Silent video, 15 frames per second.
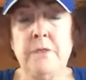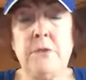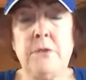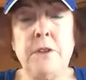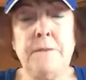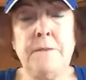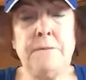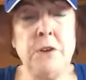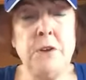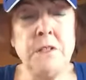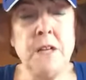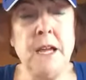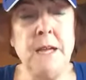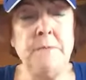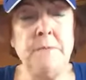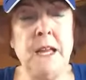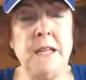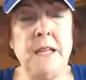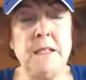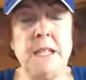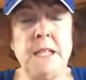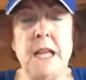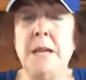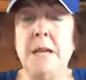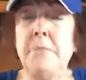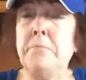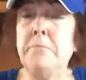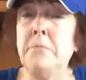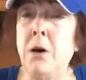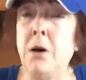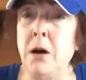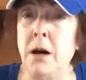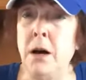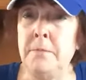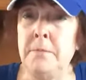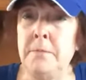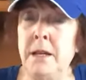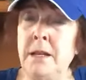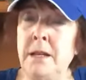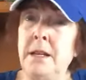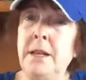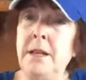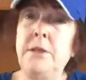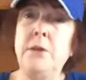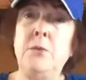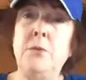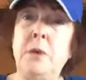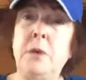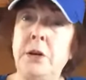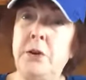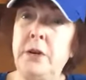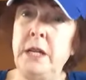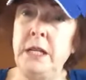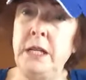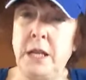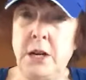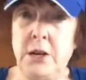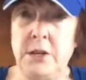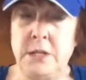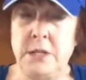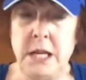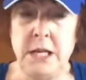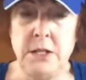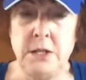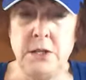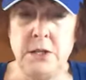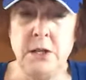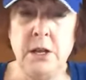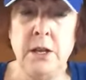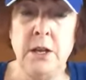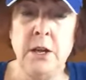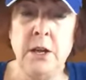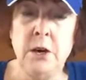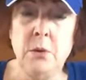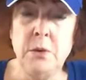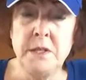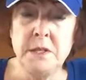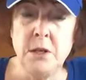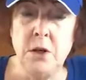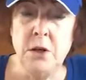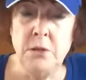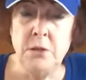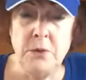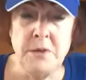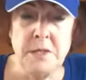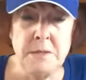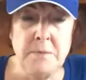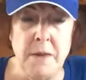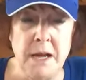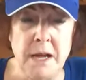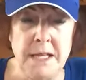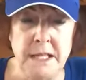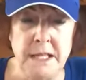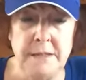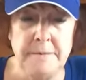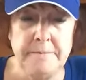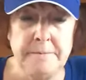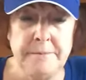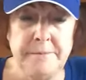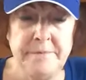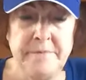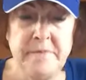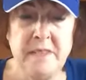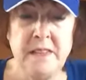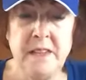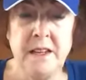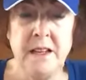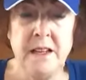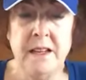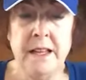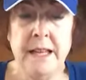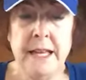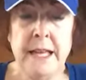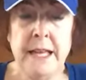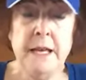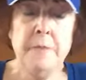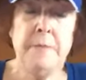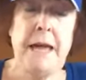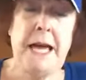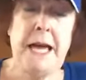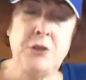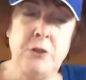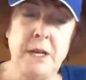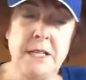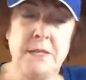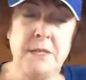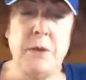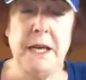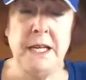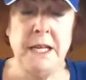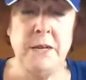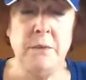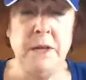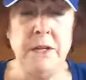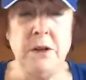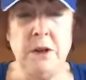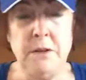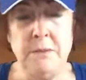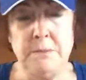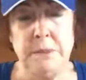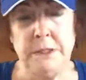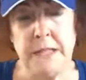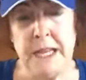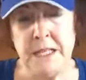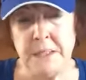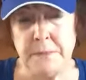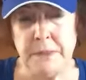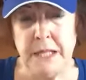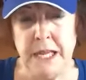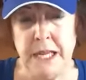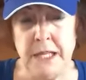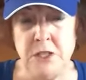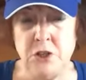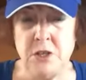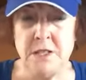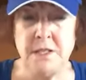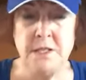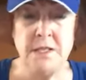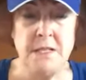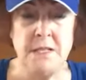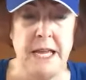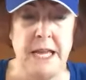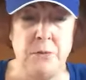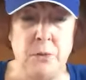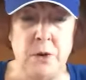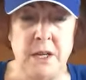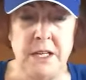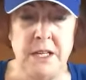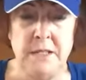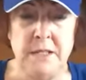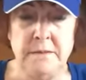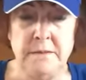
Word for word: for the first time that day, Mom, the weary caretaker, was almost smiling. Patrick's wedding went on as planned, just as Dad wanted.